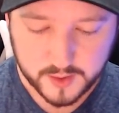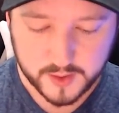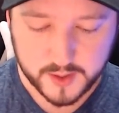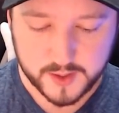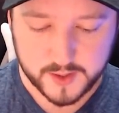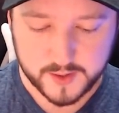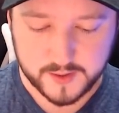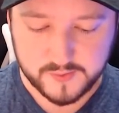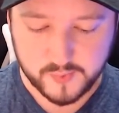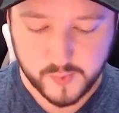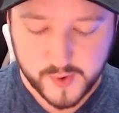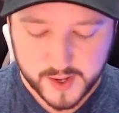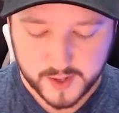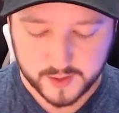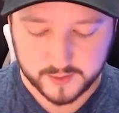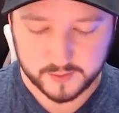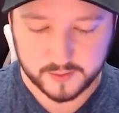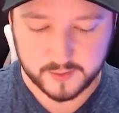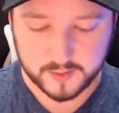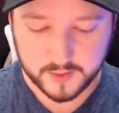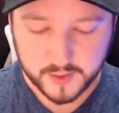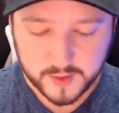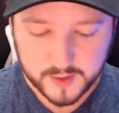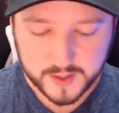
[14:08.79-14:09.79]
And when.
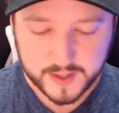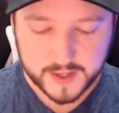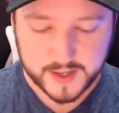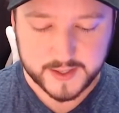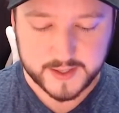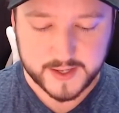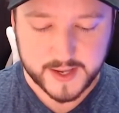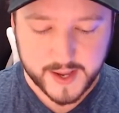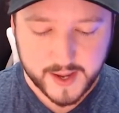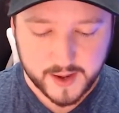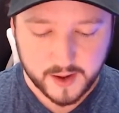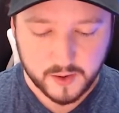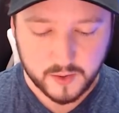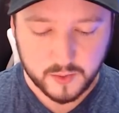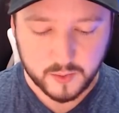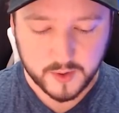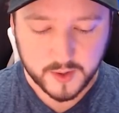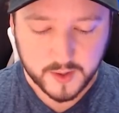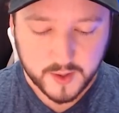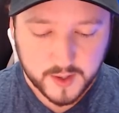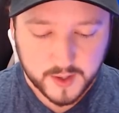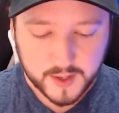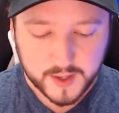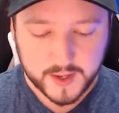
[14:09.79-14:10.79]
And how.
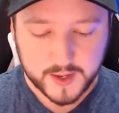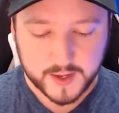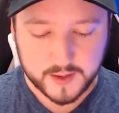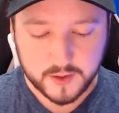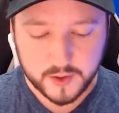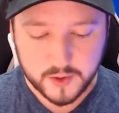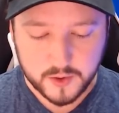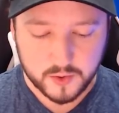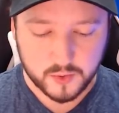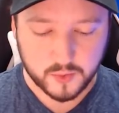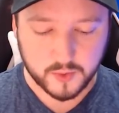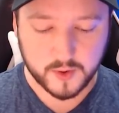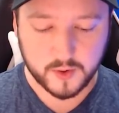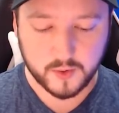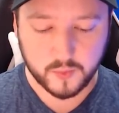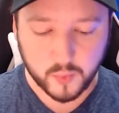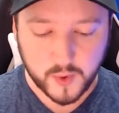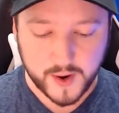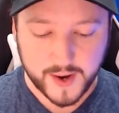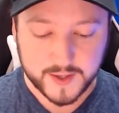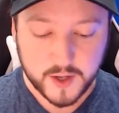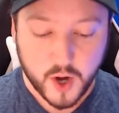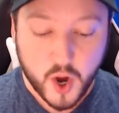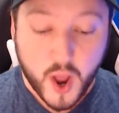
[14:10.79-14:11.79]
And who.
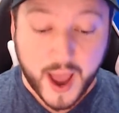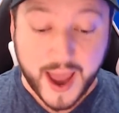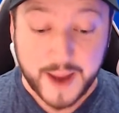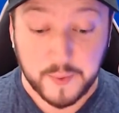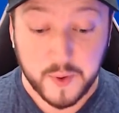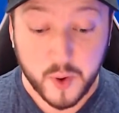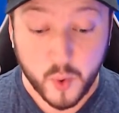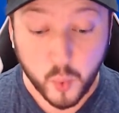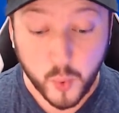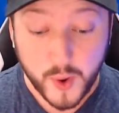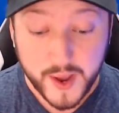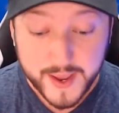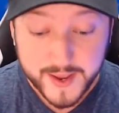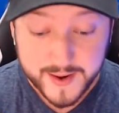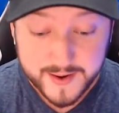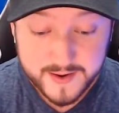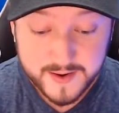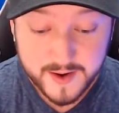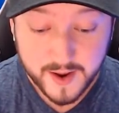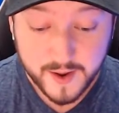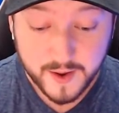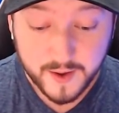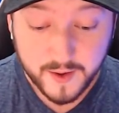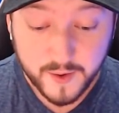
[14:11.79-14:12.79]
What. I will
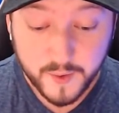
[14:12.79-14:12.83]
win?